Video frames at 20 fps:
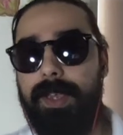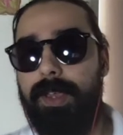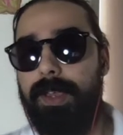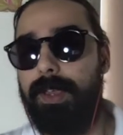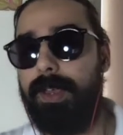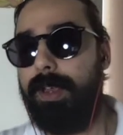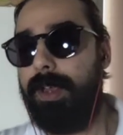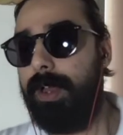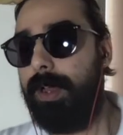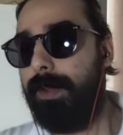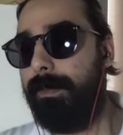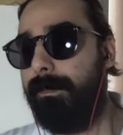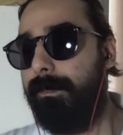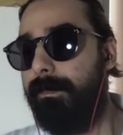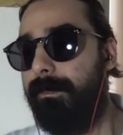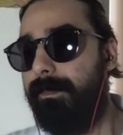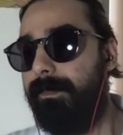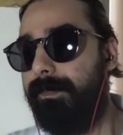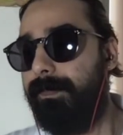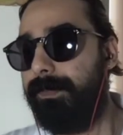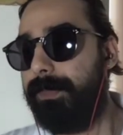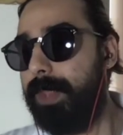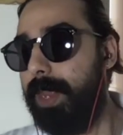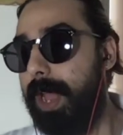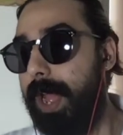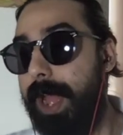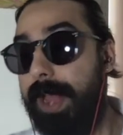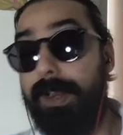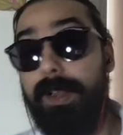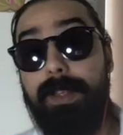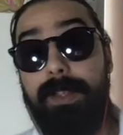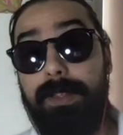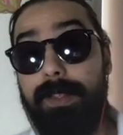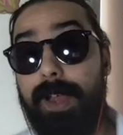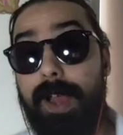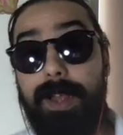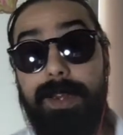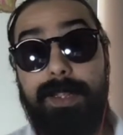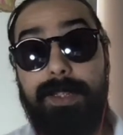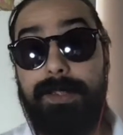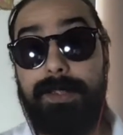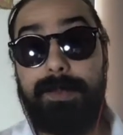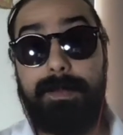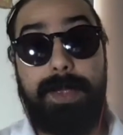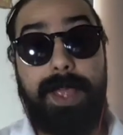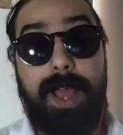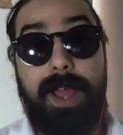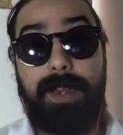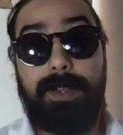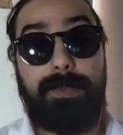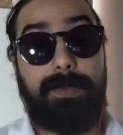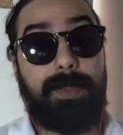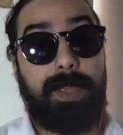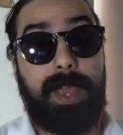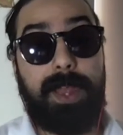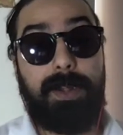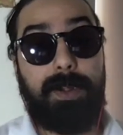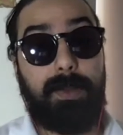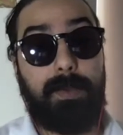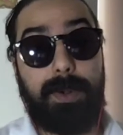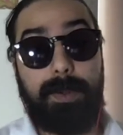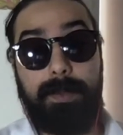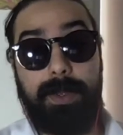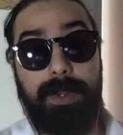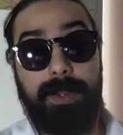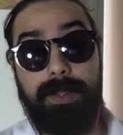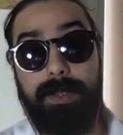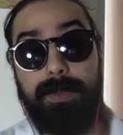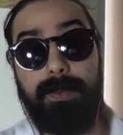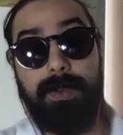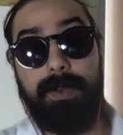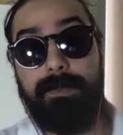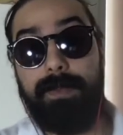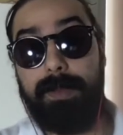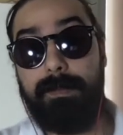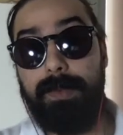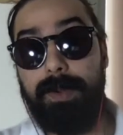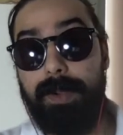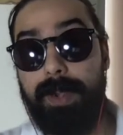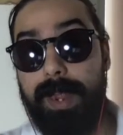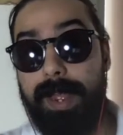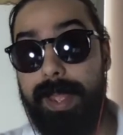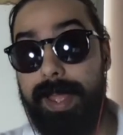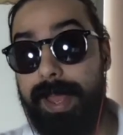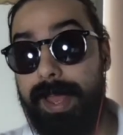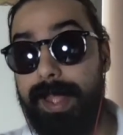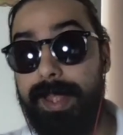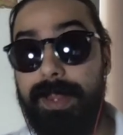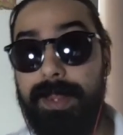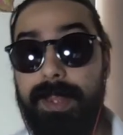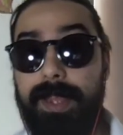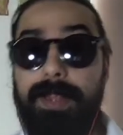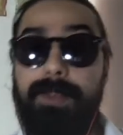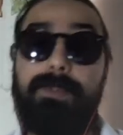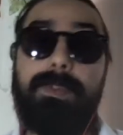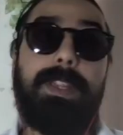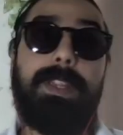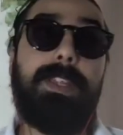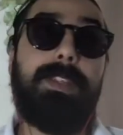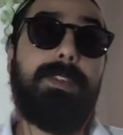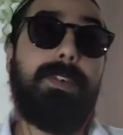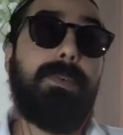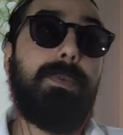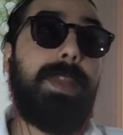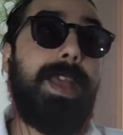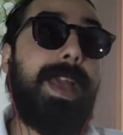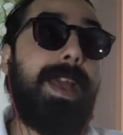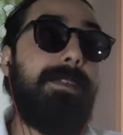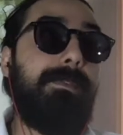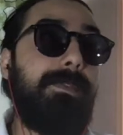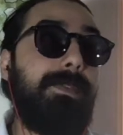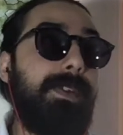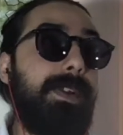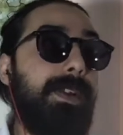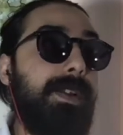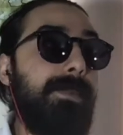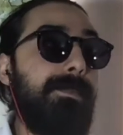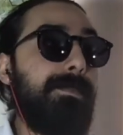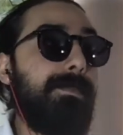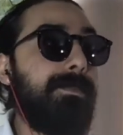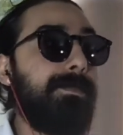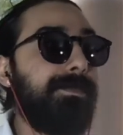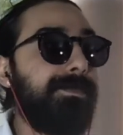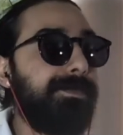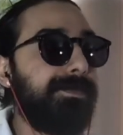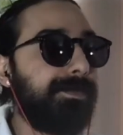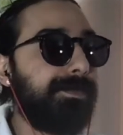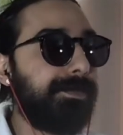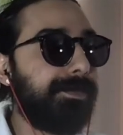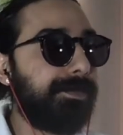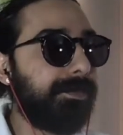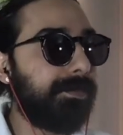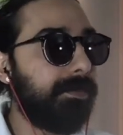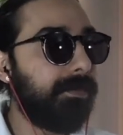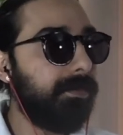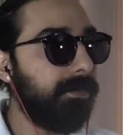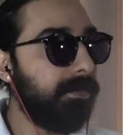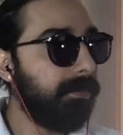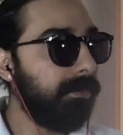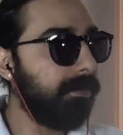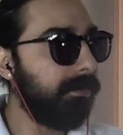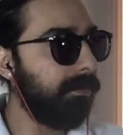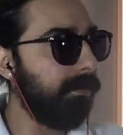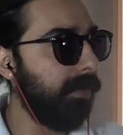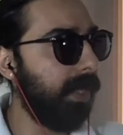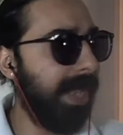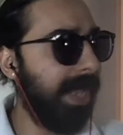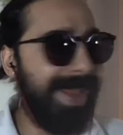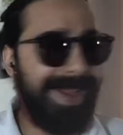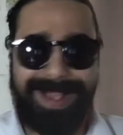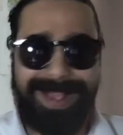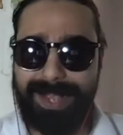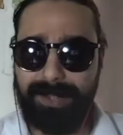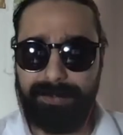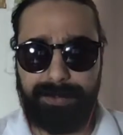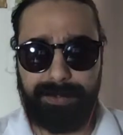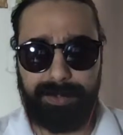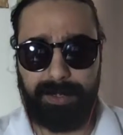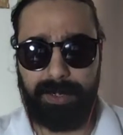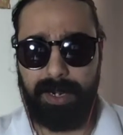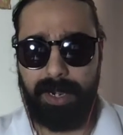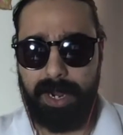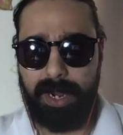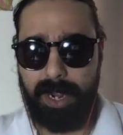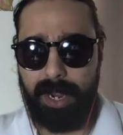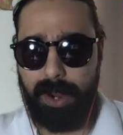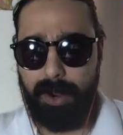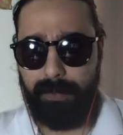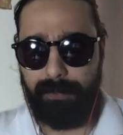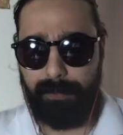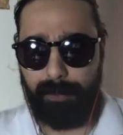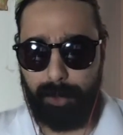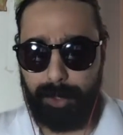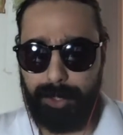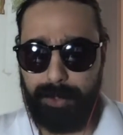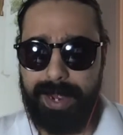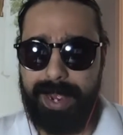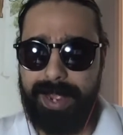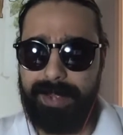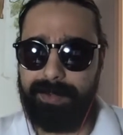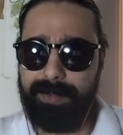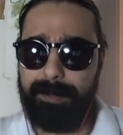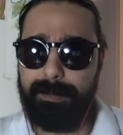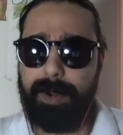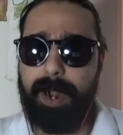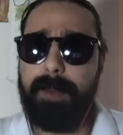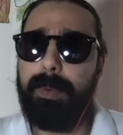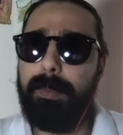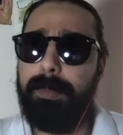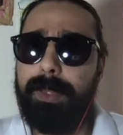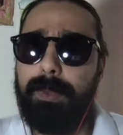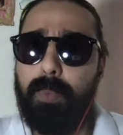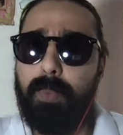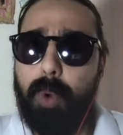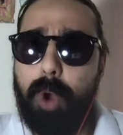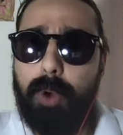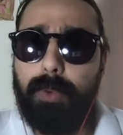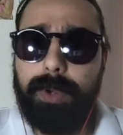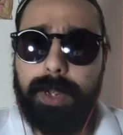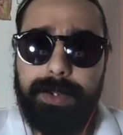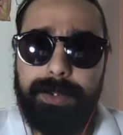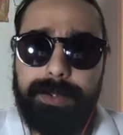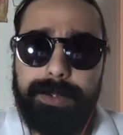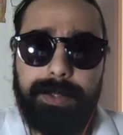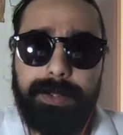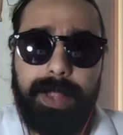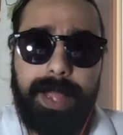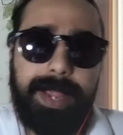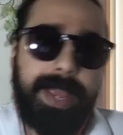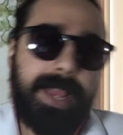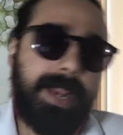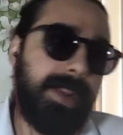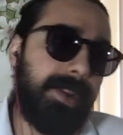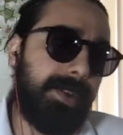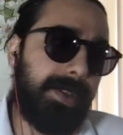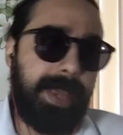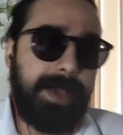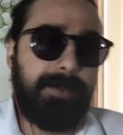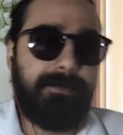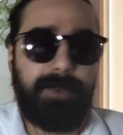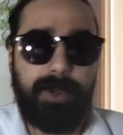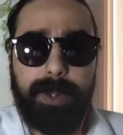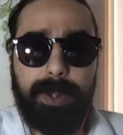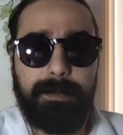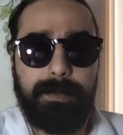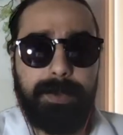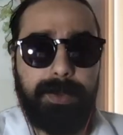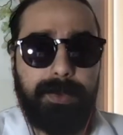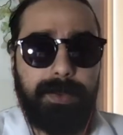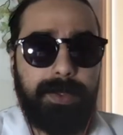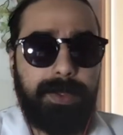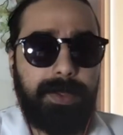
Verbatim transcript: um, I, on, to be honest with you, I don't know what I'm going to do in November. I, I, I really don't have um, an answer for you guys. I probably won't until I get into that voting booth.